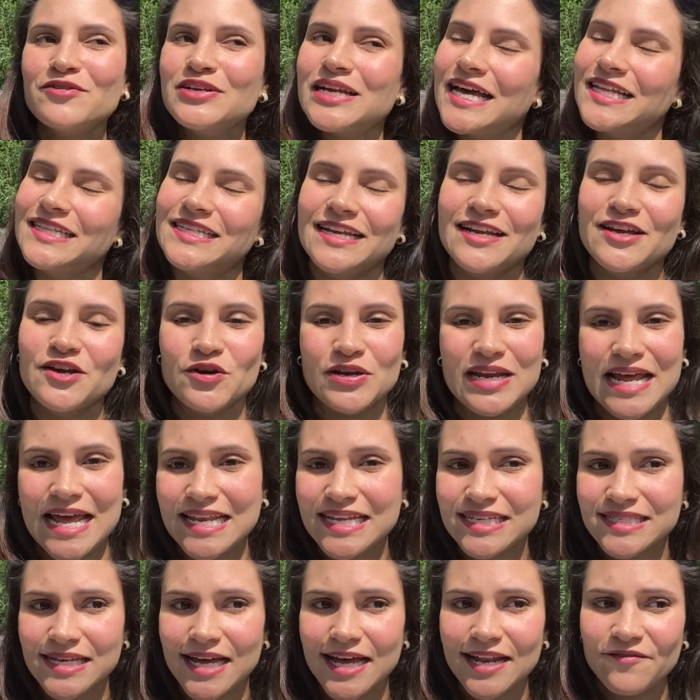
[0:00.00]
I didn't got any
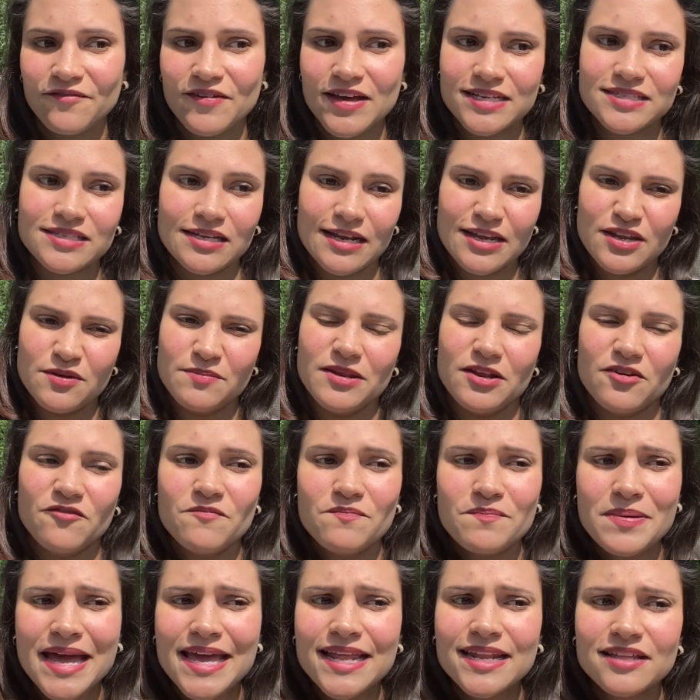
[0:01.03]
side effects, a little bit of
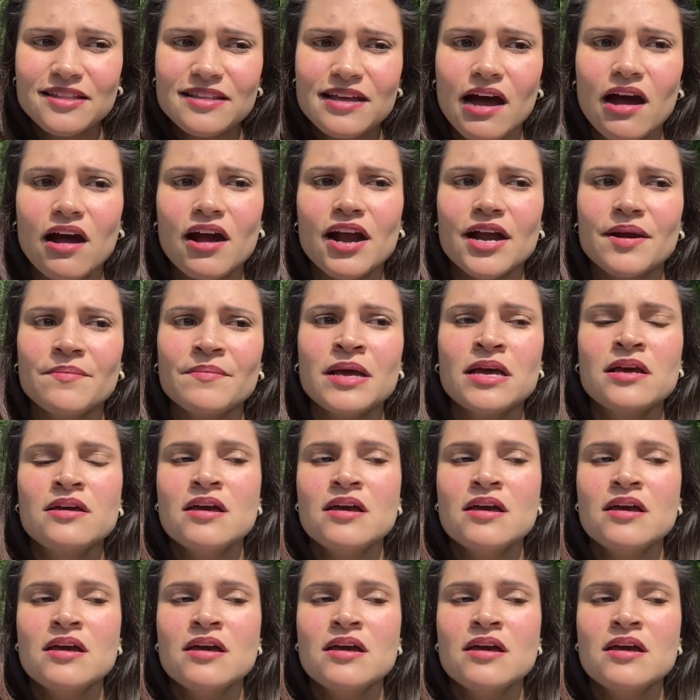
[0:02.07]
pain in the arm.